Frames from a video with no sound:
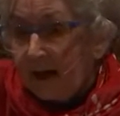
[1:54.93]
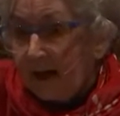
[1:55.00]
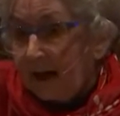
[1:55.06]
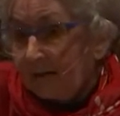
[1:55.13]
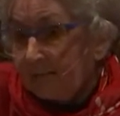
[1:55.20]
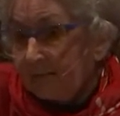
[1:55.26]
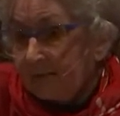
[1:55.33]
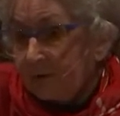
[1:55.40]

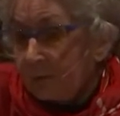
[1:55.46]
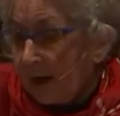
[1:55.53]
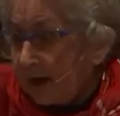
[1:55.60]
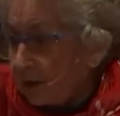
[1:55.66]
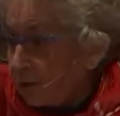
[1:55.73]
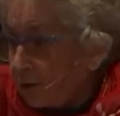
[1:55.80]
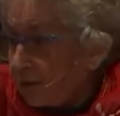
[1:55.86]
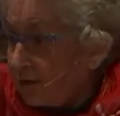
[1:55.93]
the
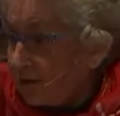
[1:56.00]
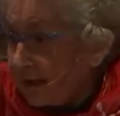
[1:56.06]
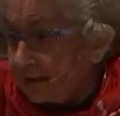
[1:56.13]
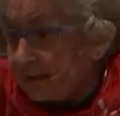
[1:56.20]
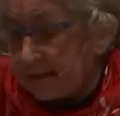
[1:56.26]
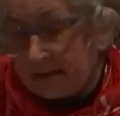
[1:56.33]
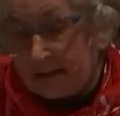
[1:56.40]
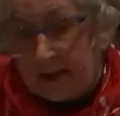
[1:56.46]
one good
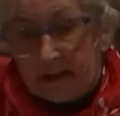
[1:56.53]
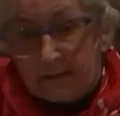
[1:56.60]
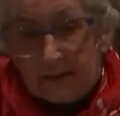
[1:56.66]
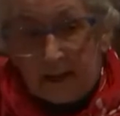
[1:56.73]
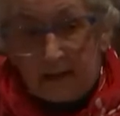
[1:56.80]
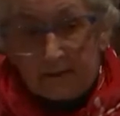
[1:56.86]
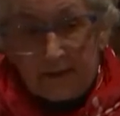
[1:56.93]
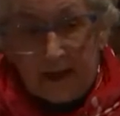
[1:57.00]
thing that came
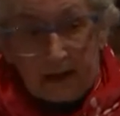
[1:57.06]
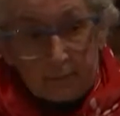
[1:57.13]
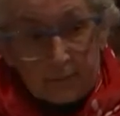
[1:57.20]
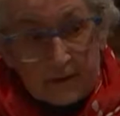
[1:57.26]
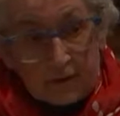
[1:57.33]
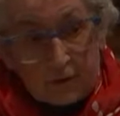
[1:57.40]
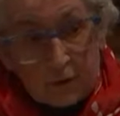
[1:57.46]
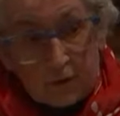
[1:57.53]
out of that
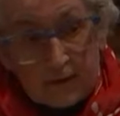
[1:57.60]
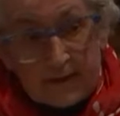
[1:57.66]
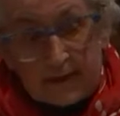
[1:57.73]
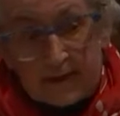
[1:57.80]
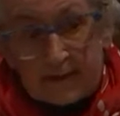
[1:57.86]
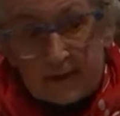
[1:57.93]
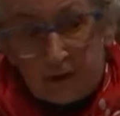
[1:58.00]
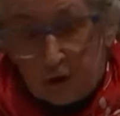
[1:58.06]
was, of course,
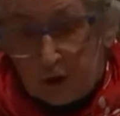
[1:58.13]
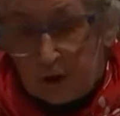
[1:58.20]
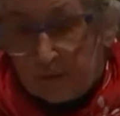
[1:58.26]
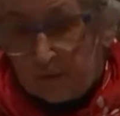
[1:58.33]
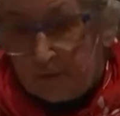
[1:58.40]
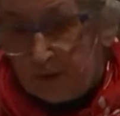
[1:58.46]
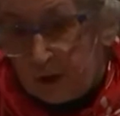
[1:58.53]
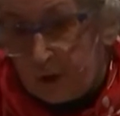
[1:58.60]
their search
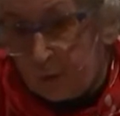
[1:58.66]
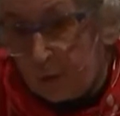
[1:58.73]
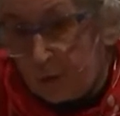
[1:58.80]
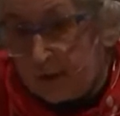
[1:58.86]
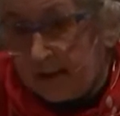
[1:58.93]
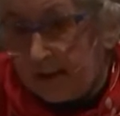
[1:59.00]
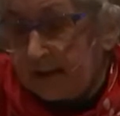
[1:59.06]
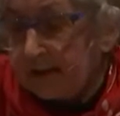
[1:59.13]
for fresh
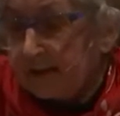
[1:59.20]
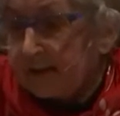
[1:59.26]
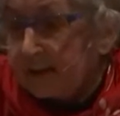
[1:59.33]
water,